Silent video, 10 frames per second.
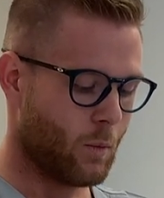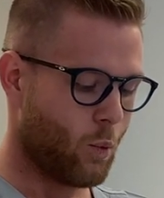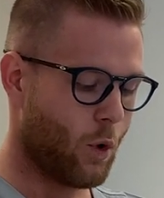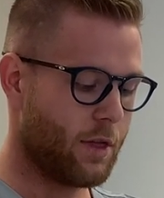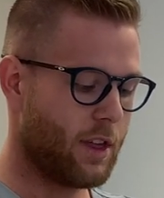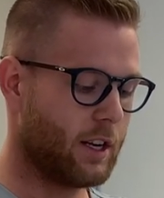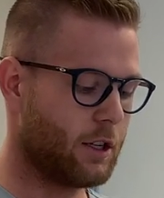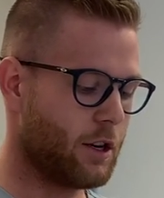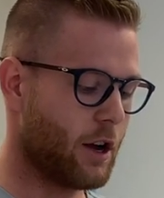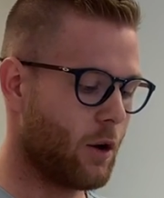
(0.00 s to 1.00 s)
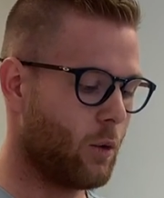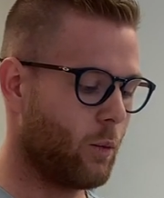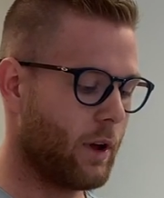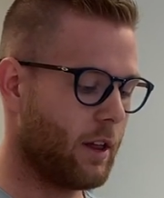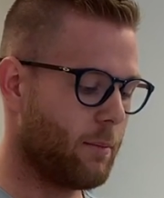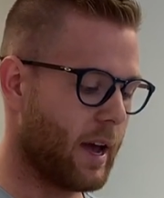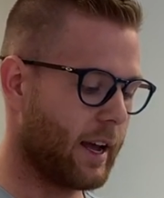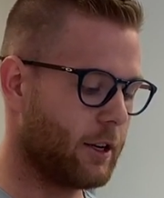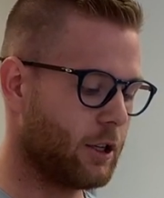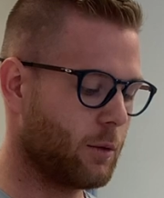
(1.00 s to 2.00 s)
One thing to know with
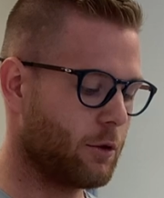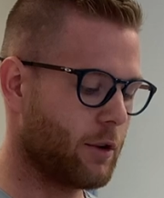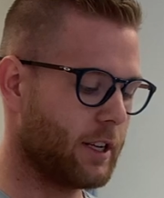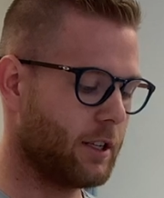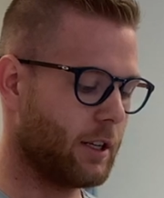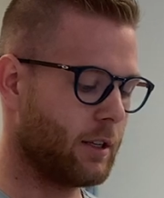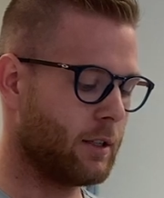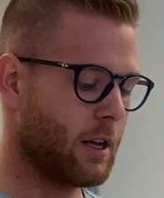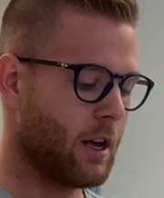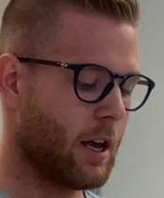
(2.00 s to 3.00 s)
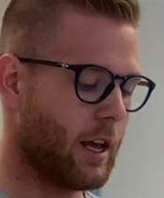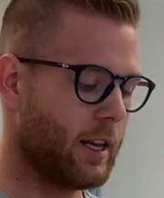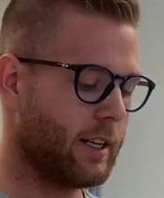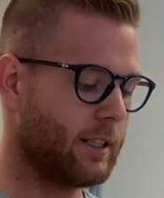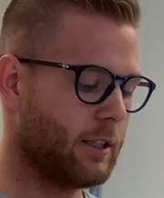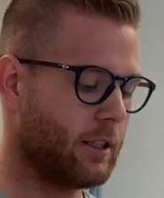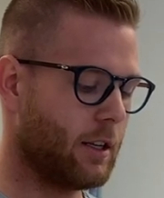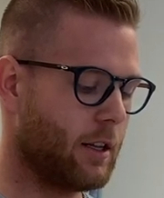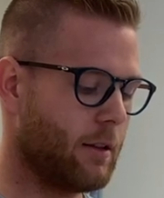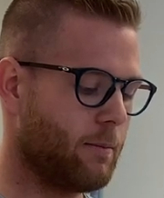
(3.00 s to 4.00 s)
packages with dressings is
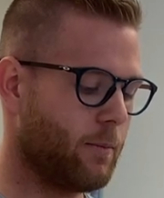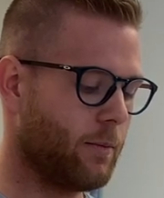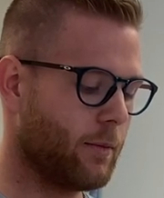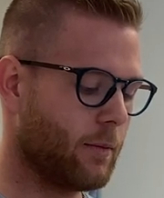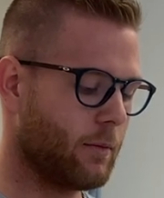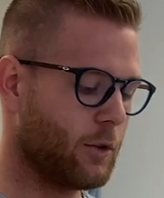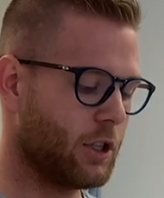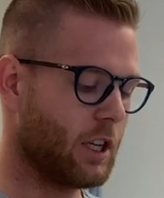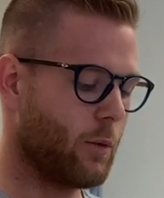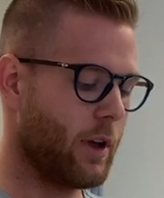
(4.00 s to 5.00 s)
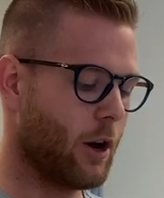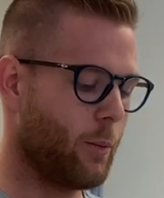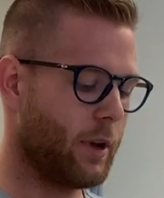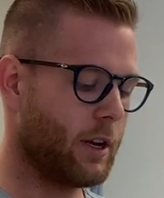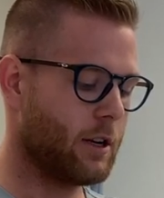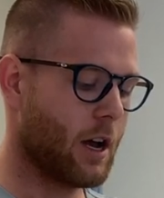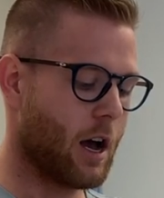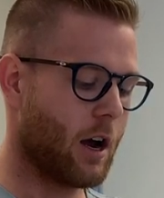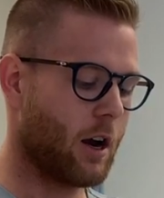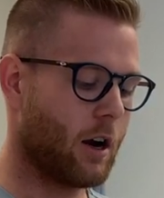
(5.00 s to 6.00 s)
just like we opened
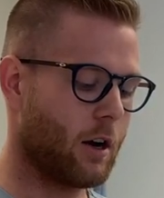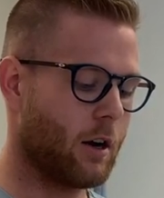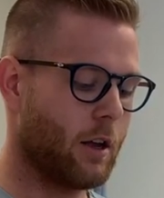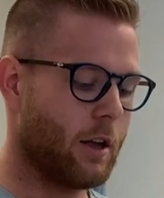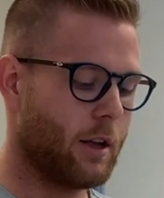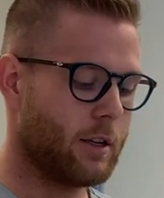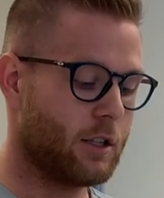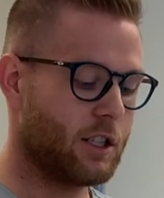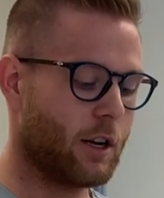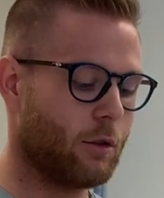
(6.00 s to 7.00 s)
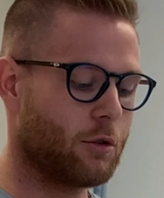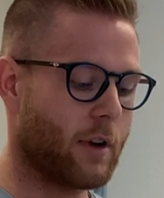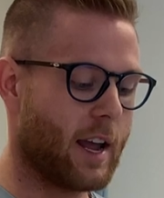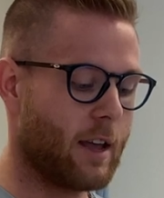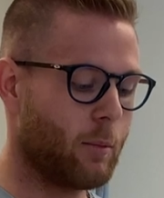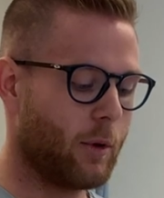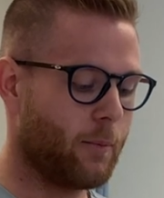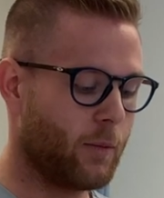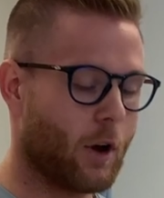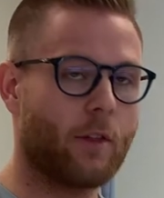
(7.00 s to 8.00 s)
our sterile drape
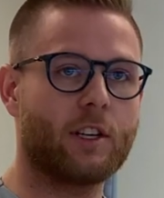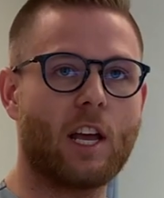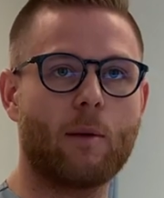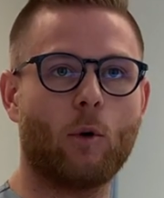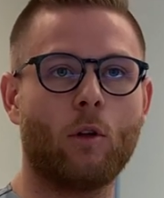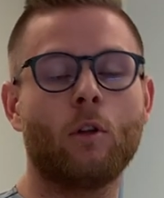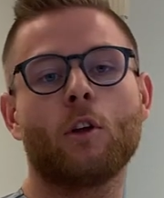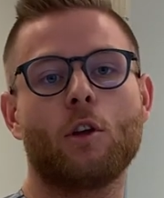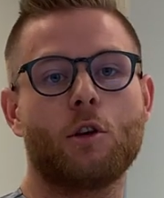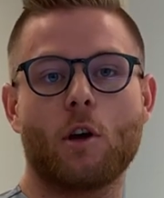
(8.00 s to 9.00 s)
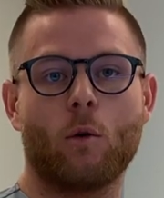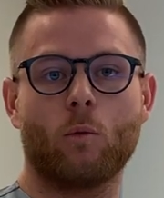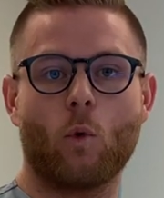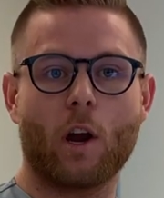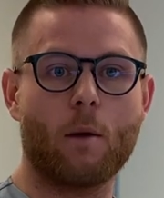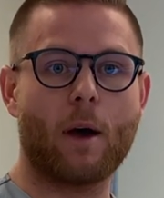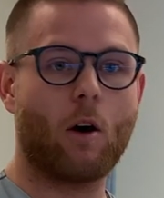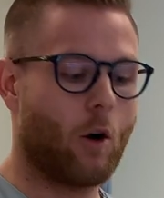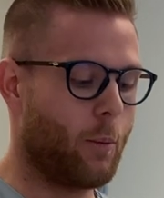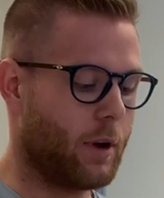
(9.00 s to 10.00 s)
on the table, you don't have
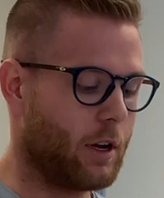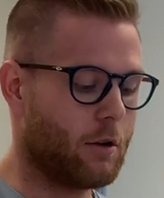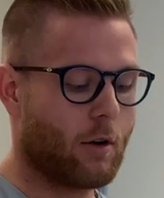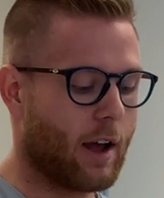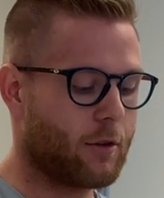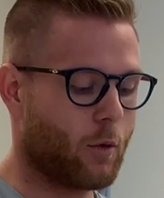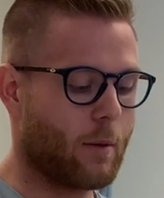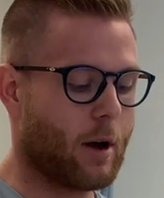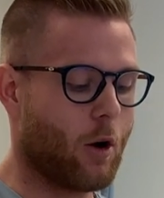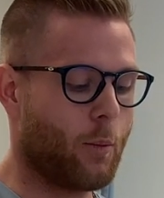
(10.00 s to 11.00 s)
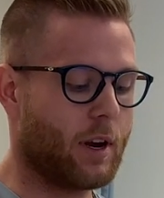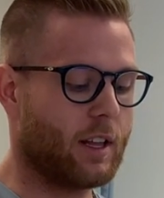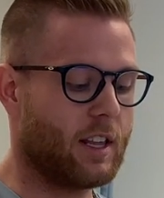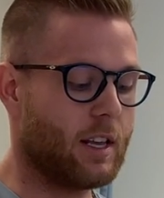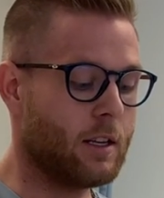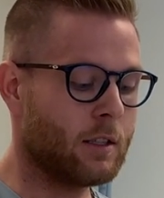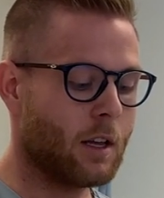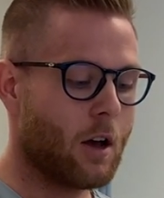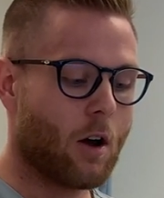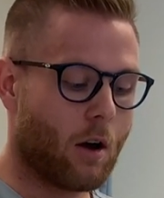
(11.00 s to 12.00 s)
to worry about opening these
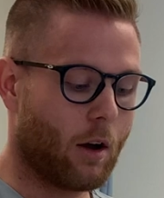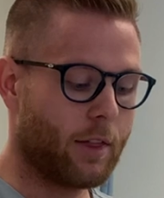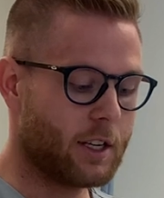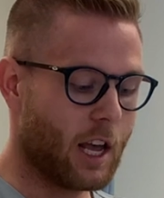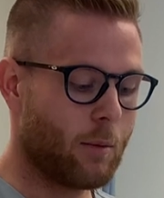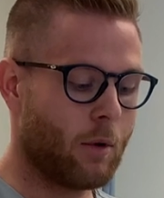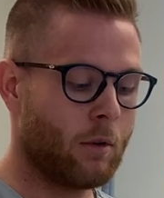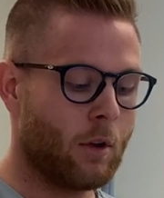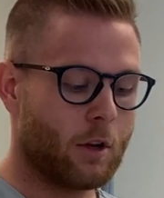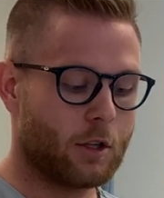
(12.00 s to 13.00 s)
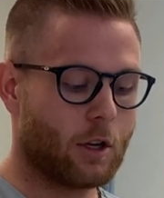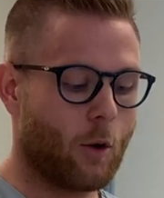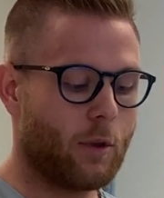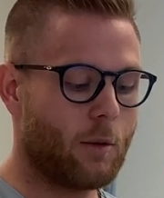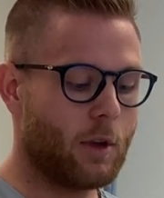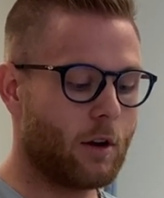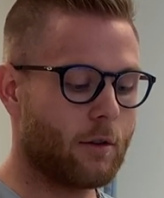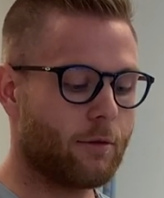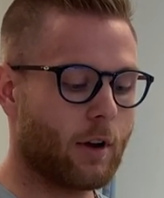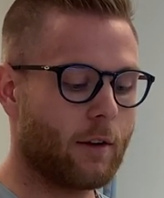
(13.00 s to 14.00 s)
on the table. Just open them here in
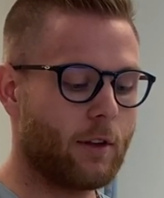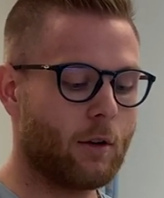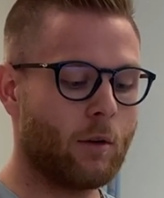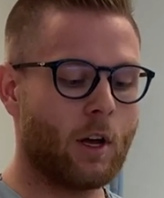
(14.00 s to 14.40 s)
front of you.